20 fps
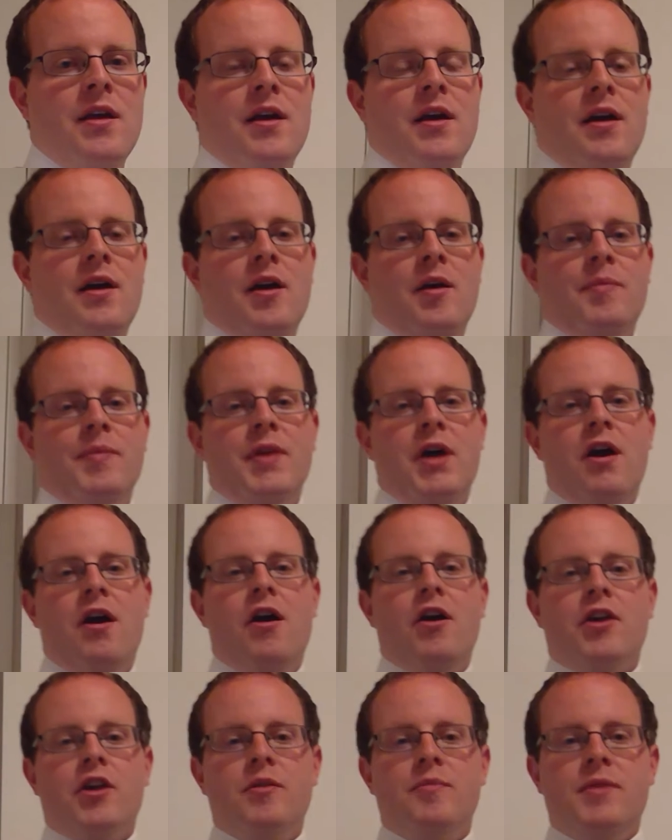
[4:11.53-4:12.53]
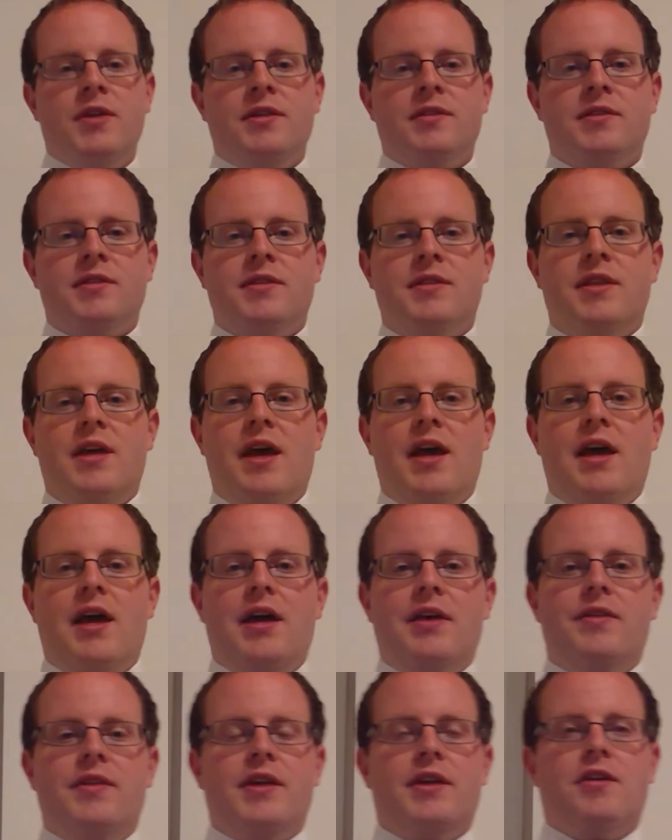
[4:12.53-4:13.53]
The arguments that I
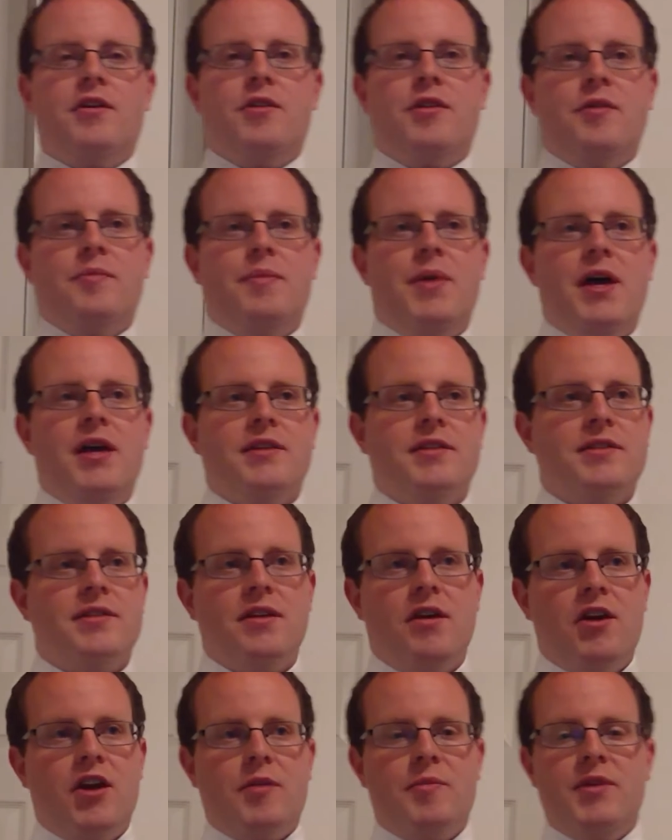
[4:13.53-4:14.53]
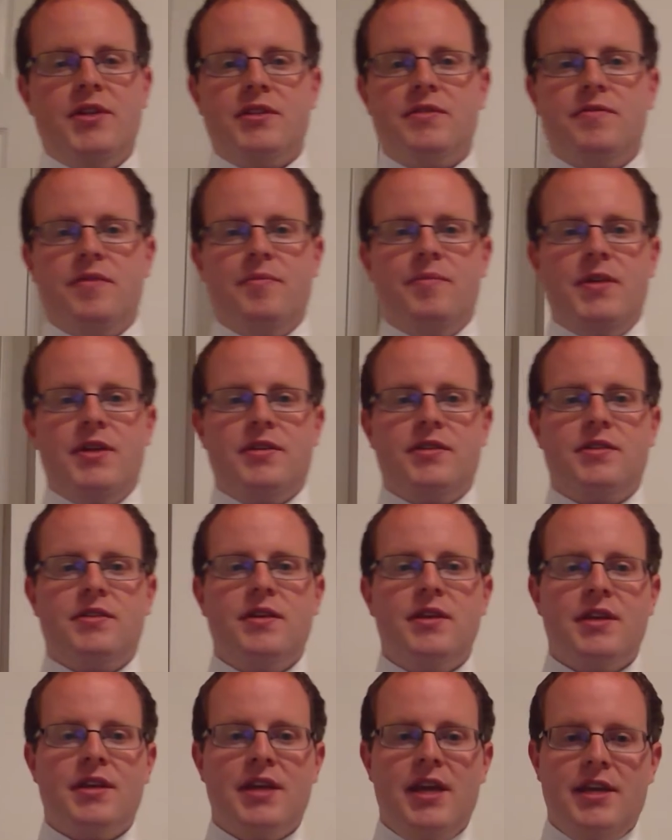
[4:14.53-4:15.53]
think are the best arguments from this
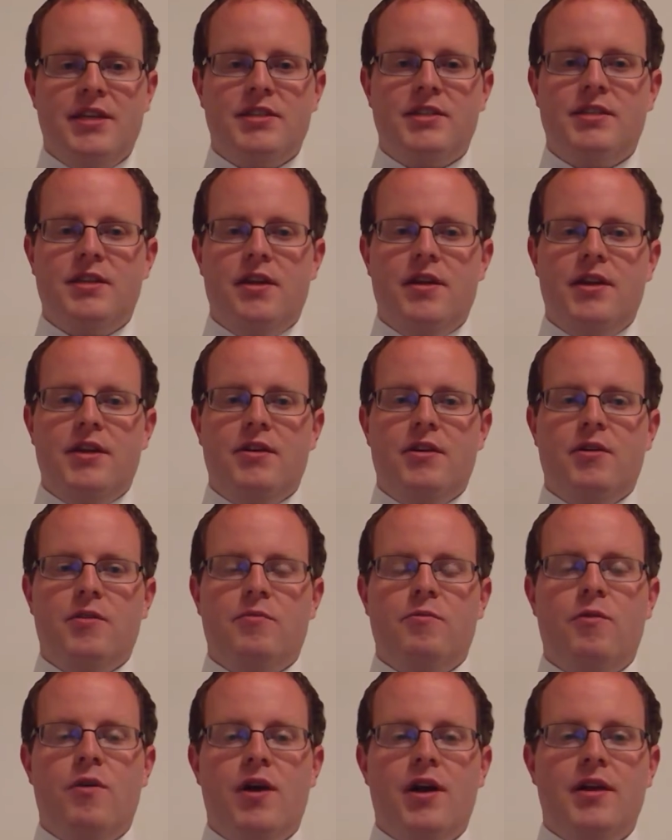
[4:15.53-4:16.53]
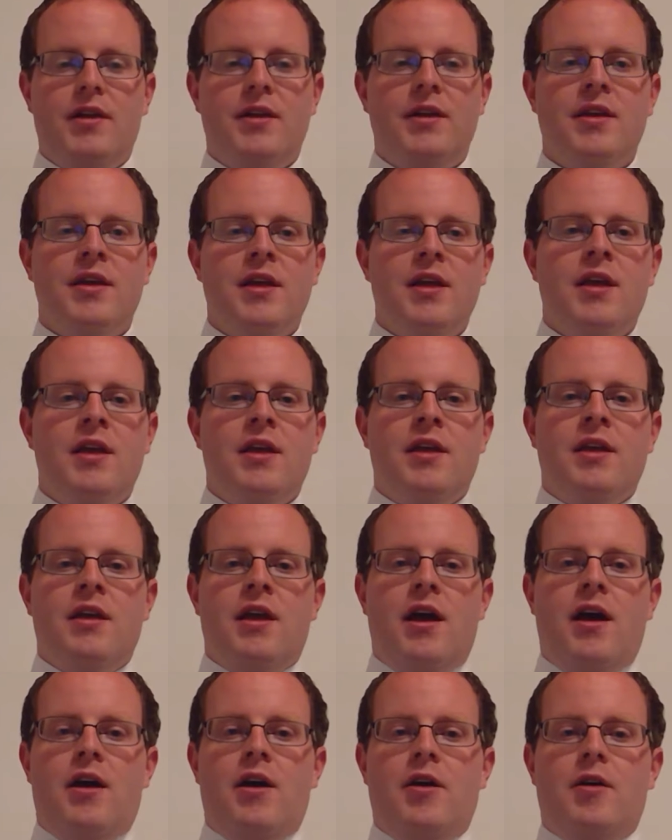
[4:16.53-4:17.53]
case study are: one,
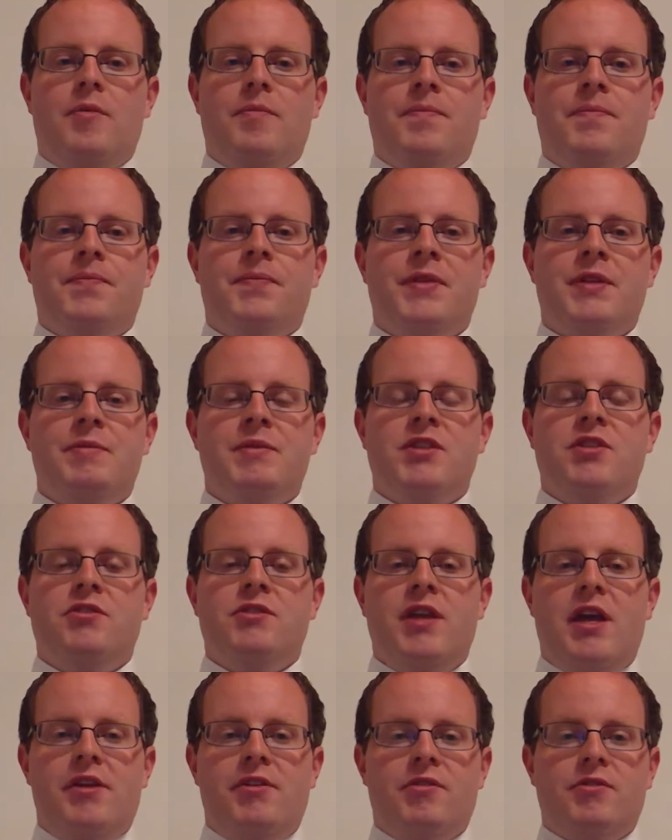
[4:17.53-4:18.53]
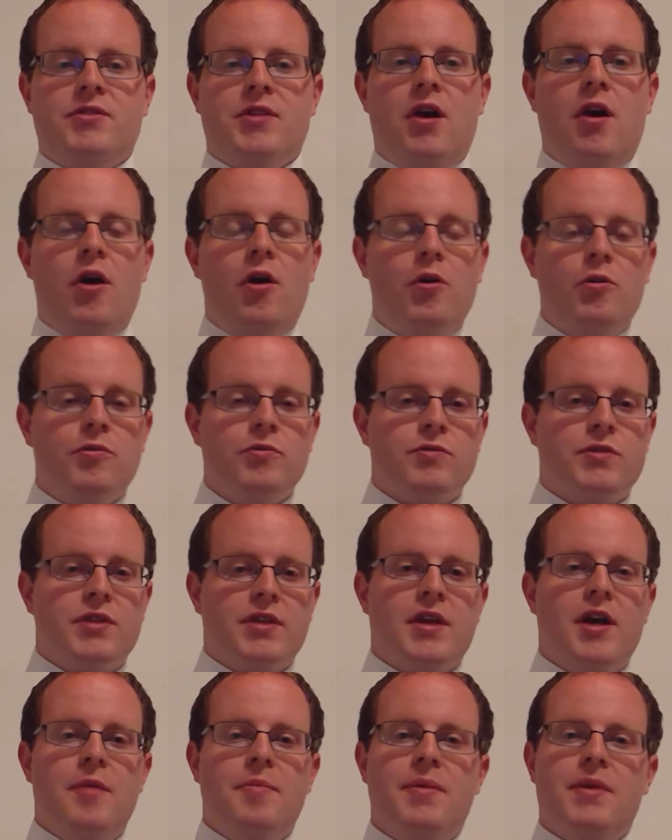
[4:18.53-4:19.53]
Mr. Daniels owes the
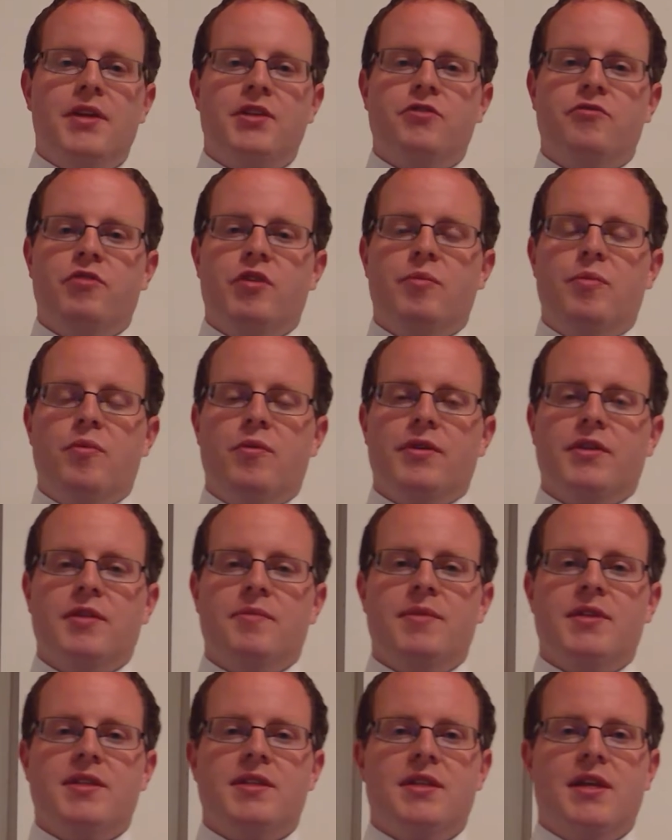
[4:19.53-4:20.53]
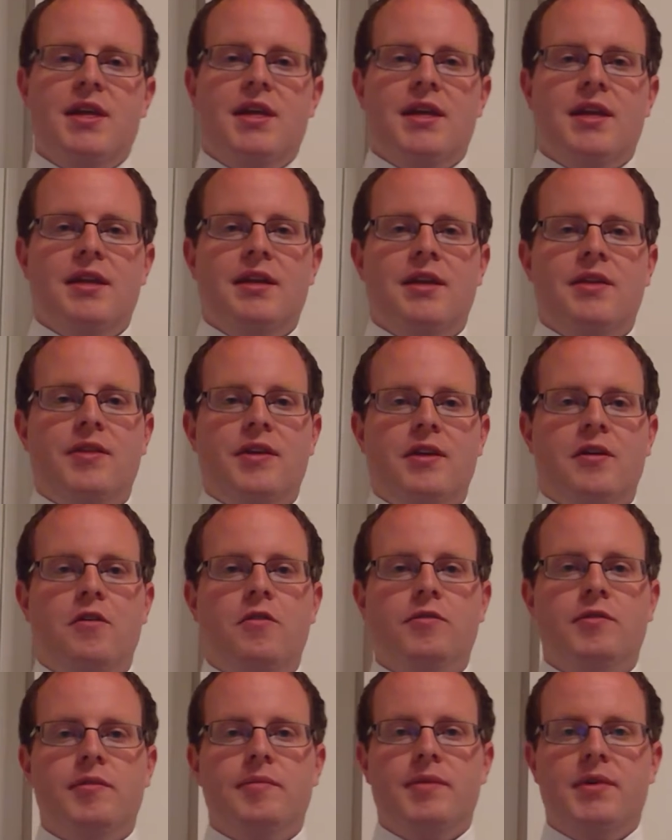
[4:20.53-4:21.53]
company to report the mistake, and I think
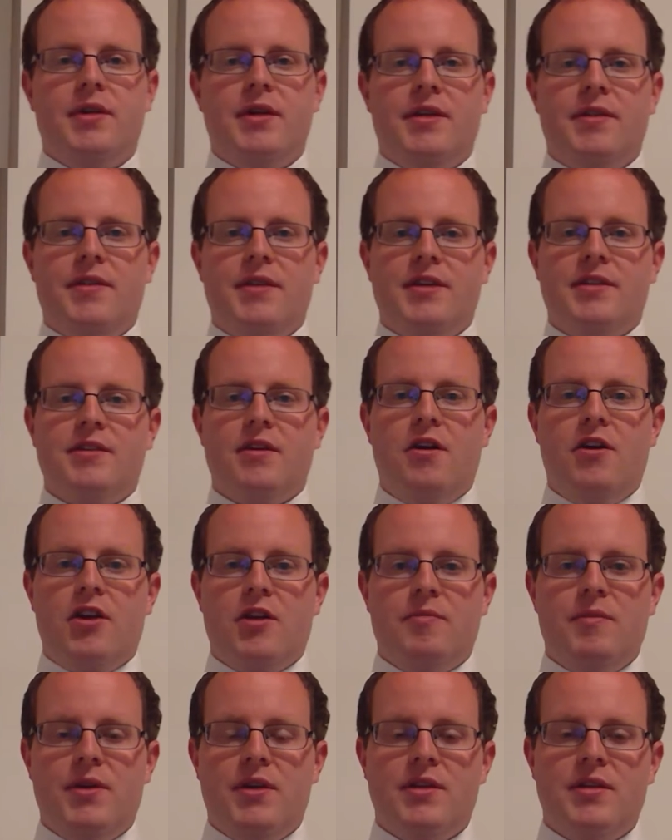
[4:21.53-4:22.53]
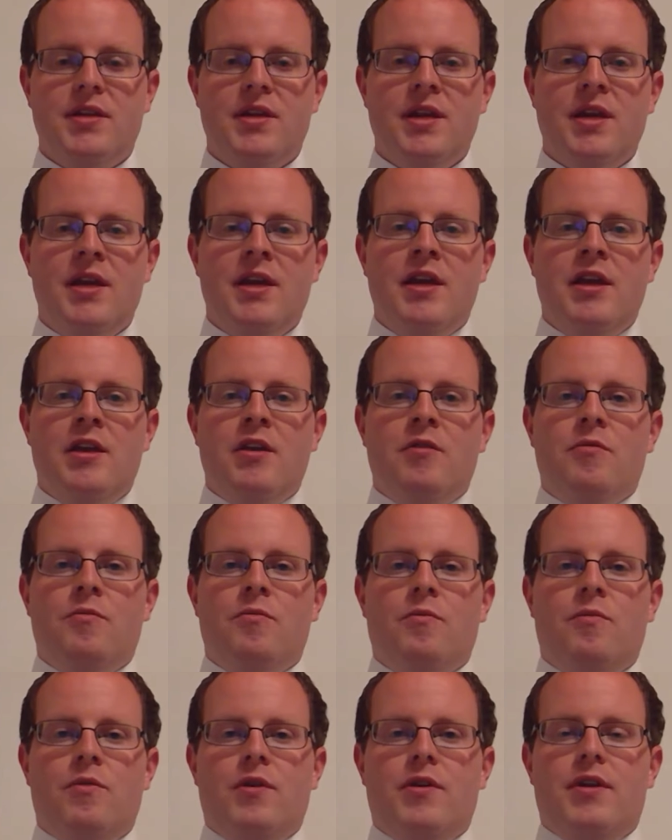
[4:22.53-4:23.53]
ultimately this argument
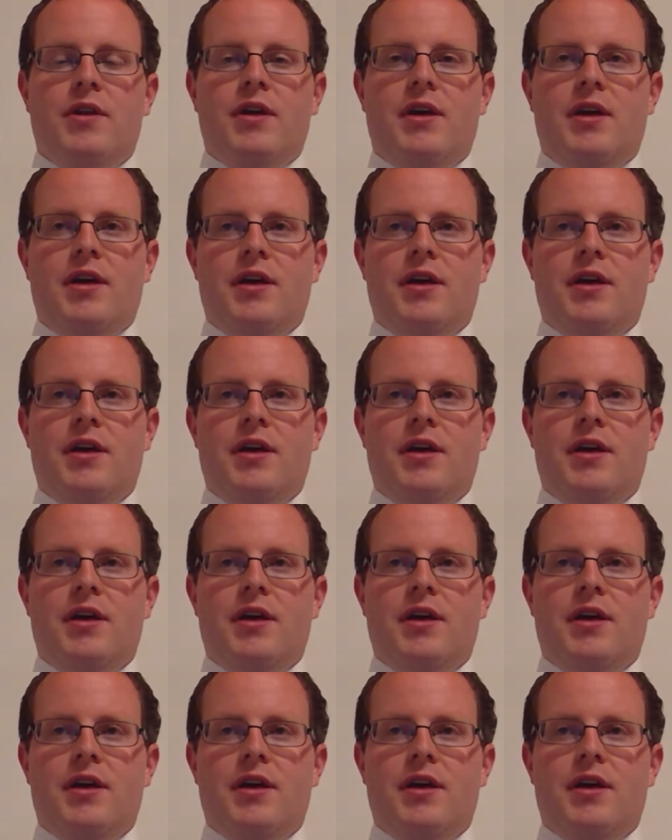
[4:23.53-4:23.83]
would